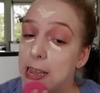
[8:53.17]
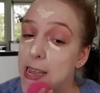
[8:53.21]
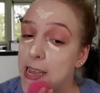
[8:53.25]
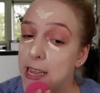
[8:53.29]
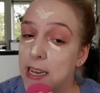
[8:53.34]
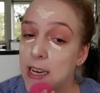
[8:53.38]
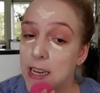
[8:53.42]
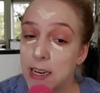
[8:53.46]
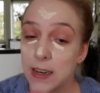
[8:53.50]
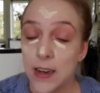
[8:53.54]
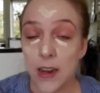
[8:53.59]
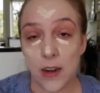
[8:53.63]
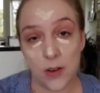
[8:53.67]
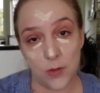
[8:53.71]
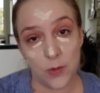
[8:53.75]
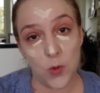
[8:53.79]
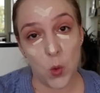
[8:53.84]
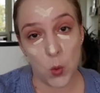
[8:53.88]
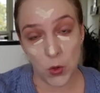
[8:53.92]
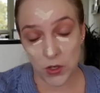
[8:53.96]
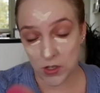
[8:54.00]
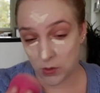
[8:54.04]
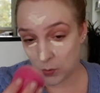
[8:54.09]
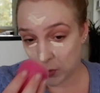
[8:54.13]
in it. And of
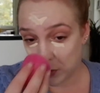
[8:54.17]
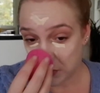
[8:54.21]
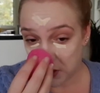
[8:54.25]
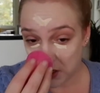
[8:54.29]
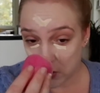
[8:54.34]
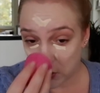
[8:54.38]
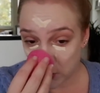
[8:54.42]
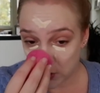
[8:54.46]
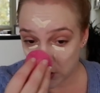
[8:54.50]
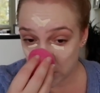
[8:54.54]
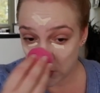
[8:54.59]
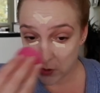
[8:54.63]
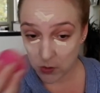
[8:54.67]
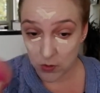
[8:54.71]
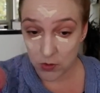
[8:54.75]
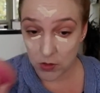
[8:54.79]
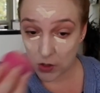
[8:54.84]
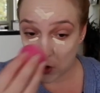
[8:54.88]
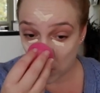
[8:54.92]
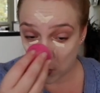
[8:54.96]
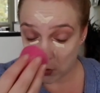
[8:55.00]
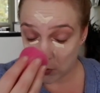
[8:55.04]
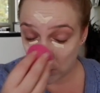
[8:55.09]
course it would be cool toned.